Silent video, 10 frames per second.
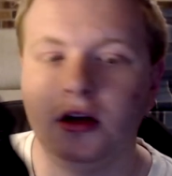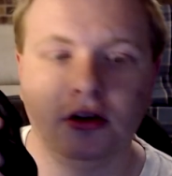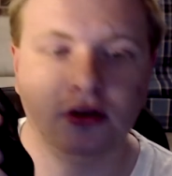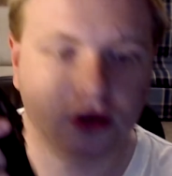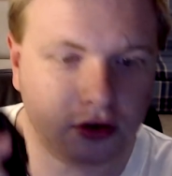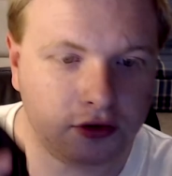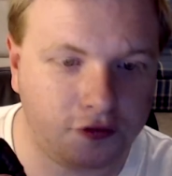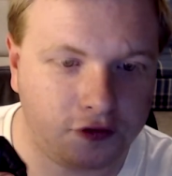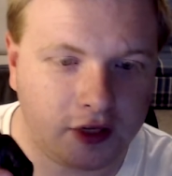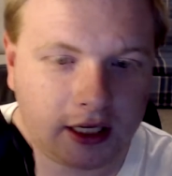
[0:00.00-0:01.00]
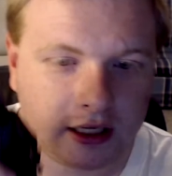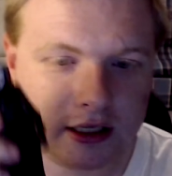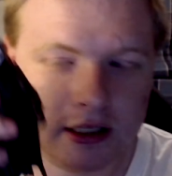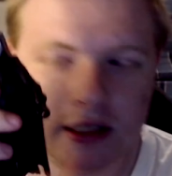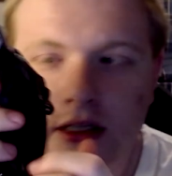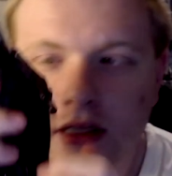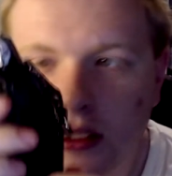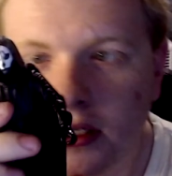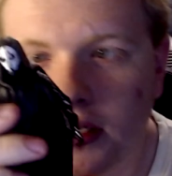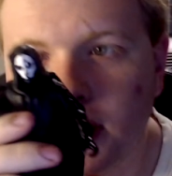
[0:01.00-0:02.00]
good figure,
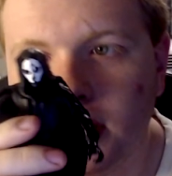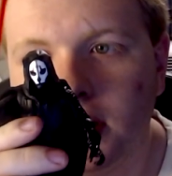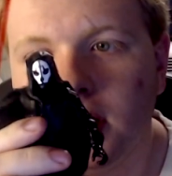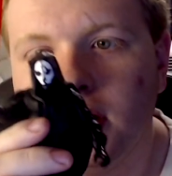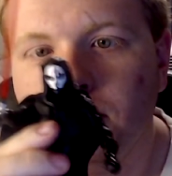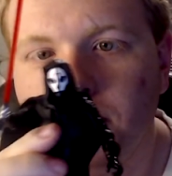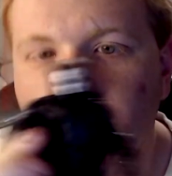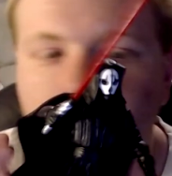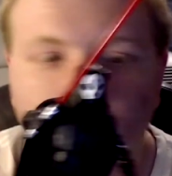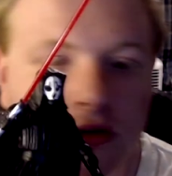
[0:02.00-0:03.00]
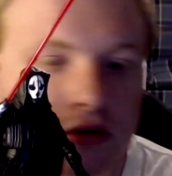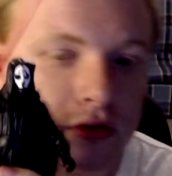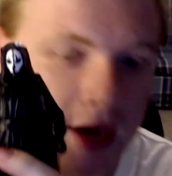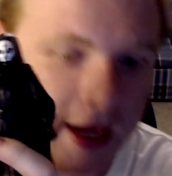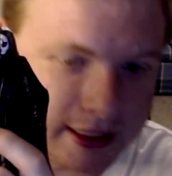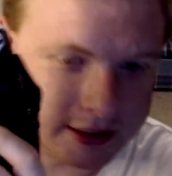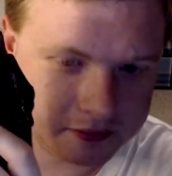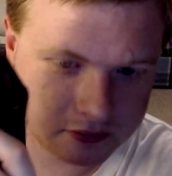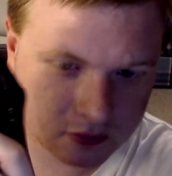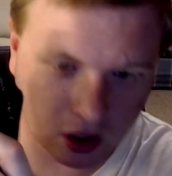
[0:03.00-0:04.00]
but not great.
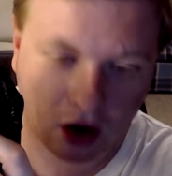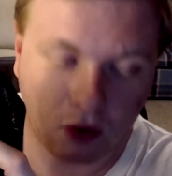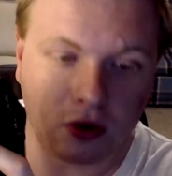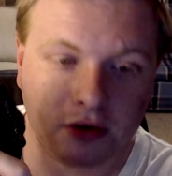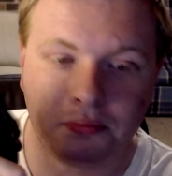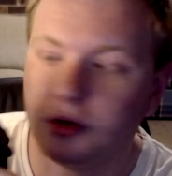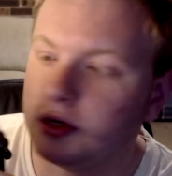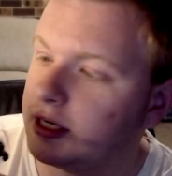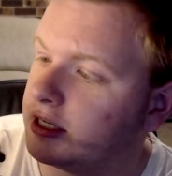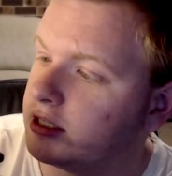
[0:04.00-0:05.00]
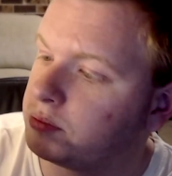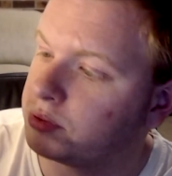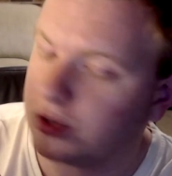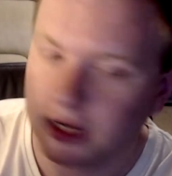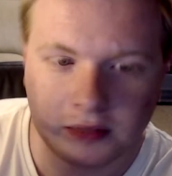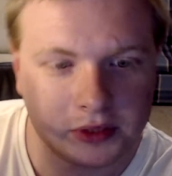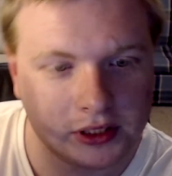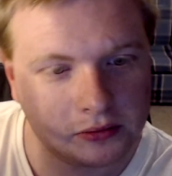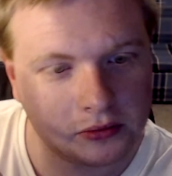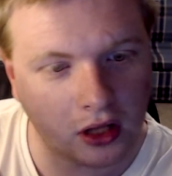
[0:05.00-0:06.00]
I wouldn't put it in a
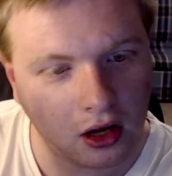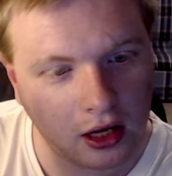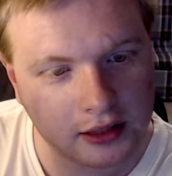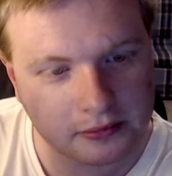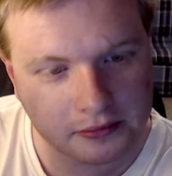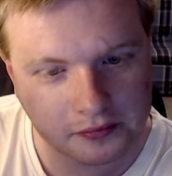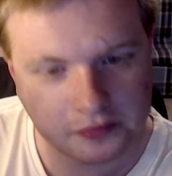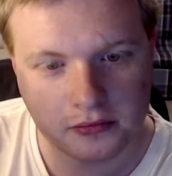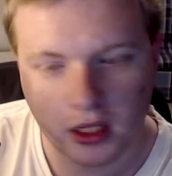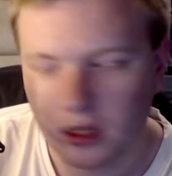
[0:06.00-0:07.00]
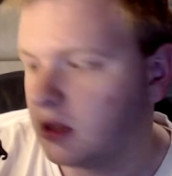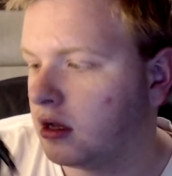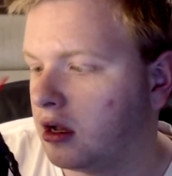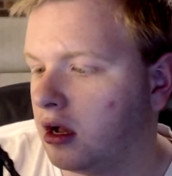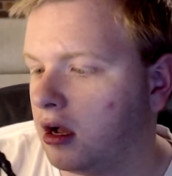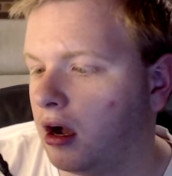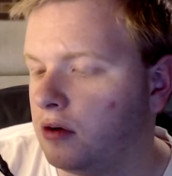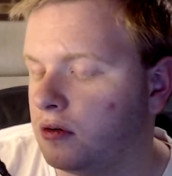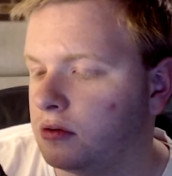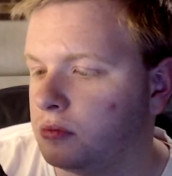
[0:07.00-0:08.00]
premium line. I
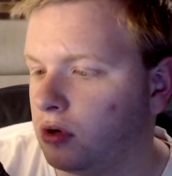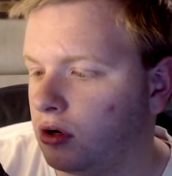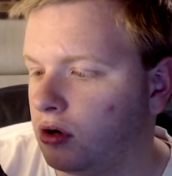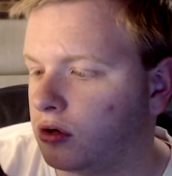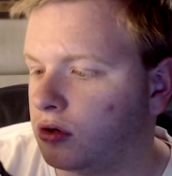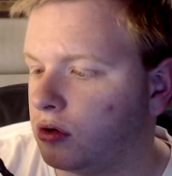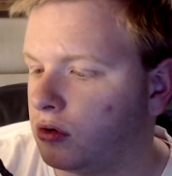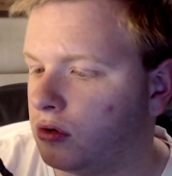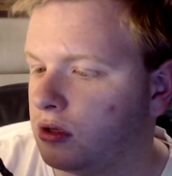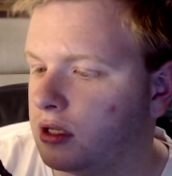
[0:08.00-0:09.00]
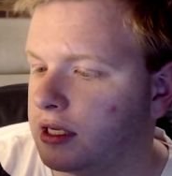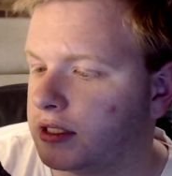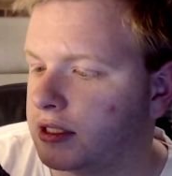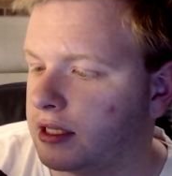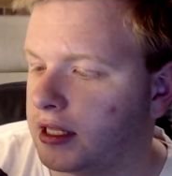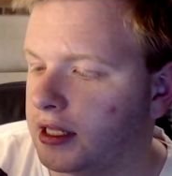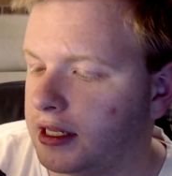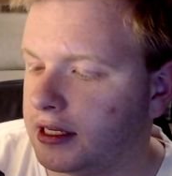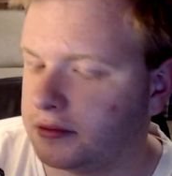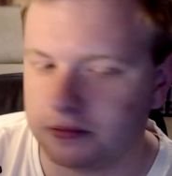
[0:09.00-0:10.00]
would more call it
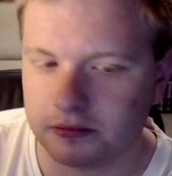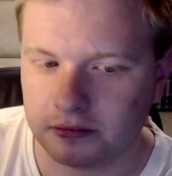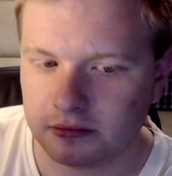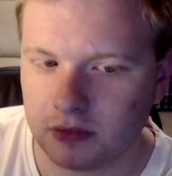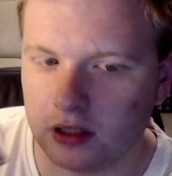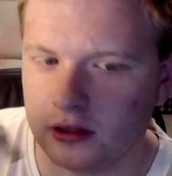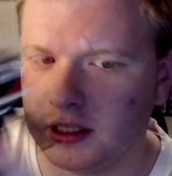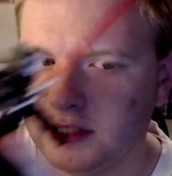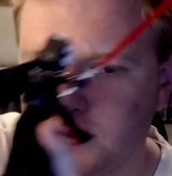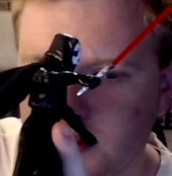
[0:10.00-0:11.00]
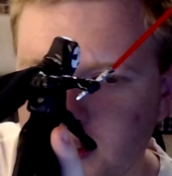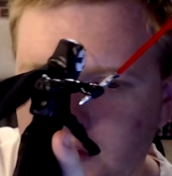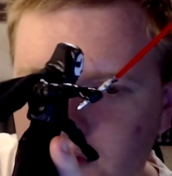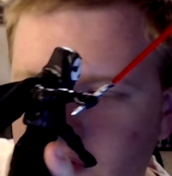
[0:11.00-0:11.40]
the, oh, this feels like felt